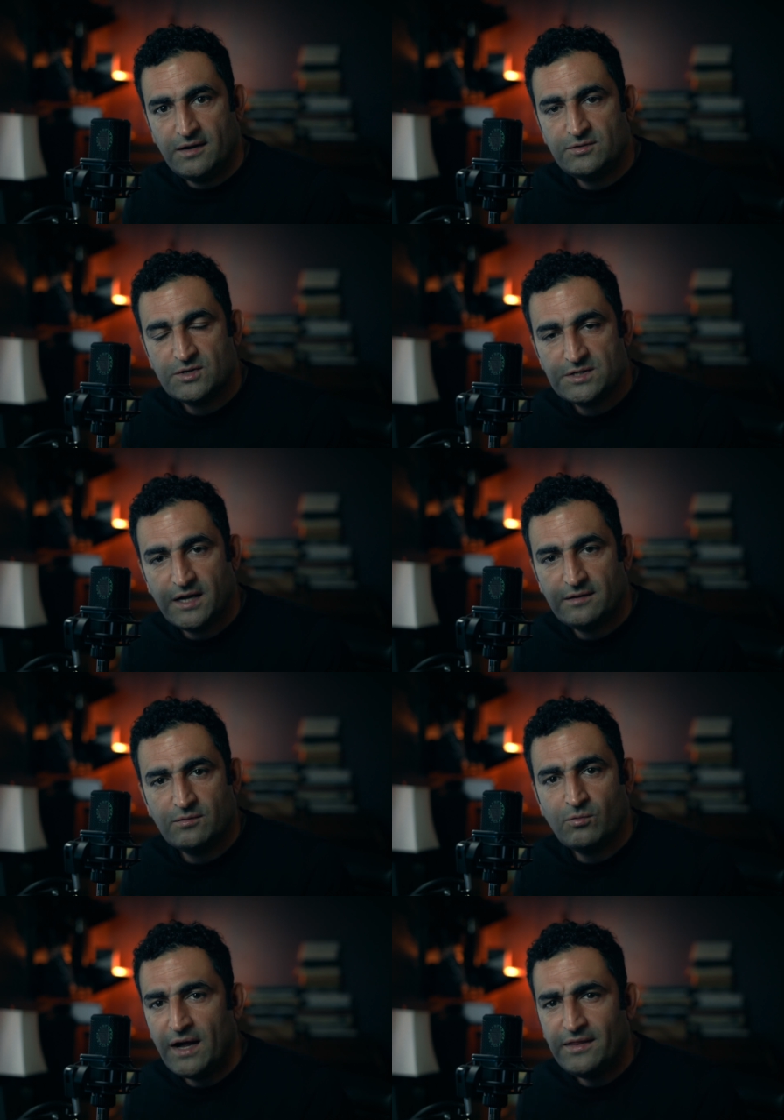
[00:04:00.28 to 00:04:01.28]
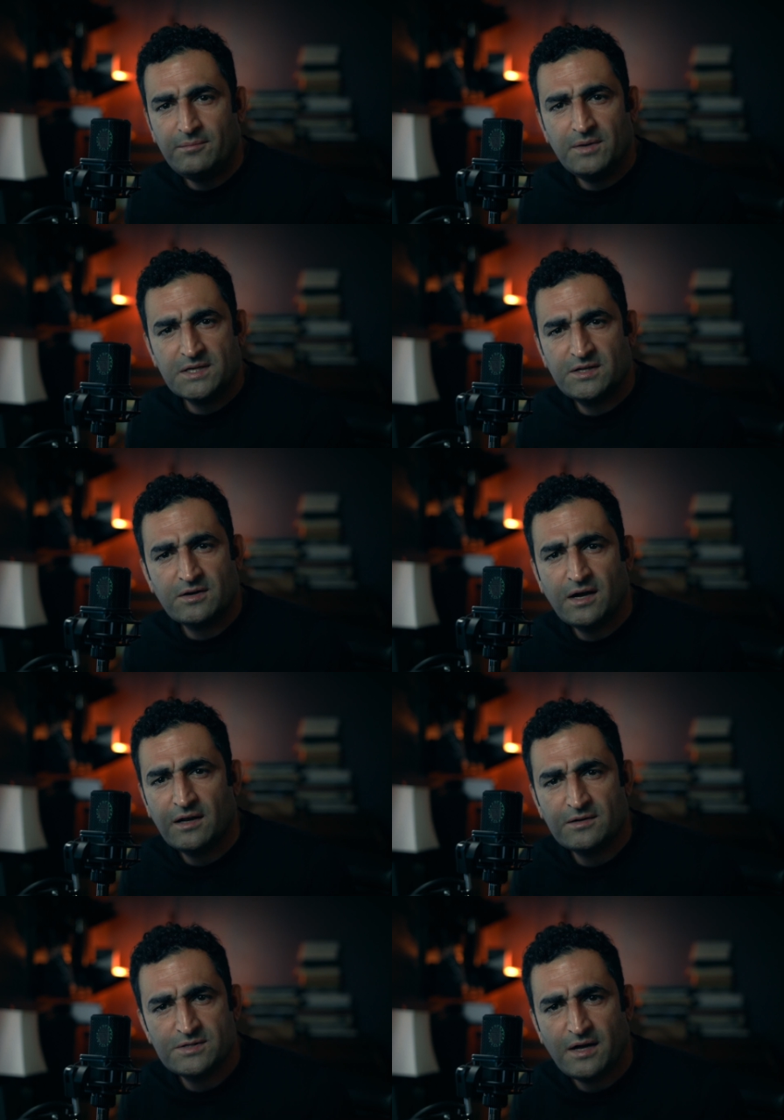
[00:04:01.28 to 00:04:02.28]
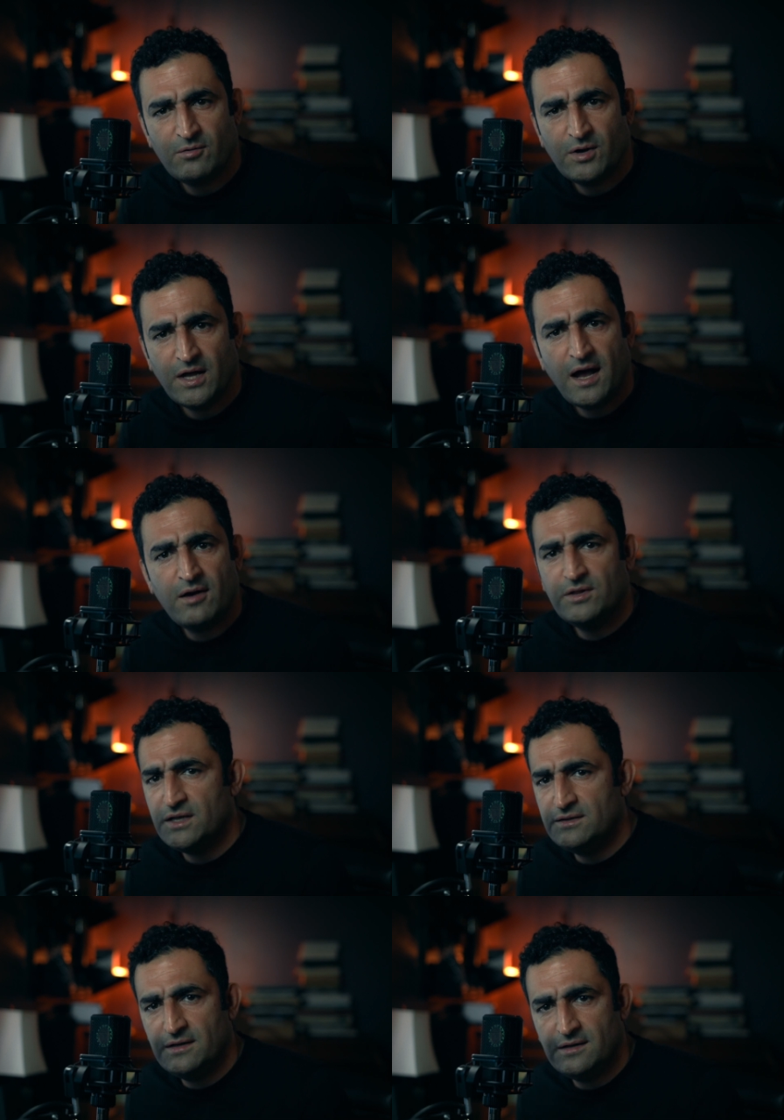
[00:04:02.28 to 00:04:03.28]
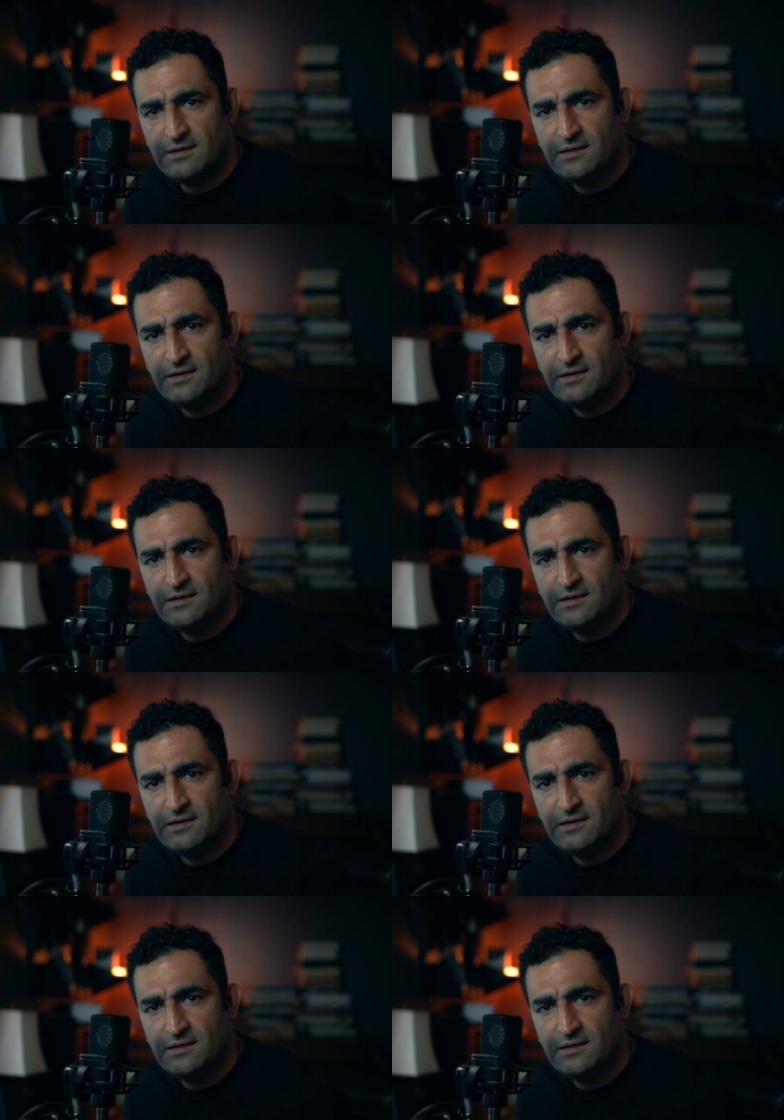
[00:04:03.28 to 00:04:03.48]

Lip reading: understand why they mix their colors that way, how they did it,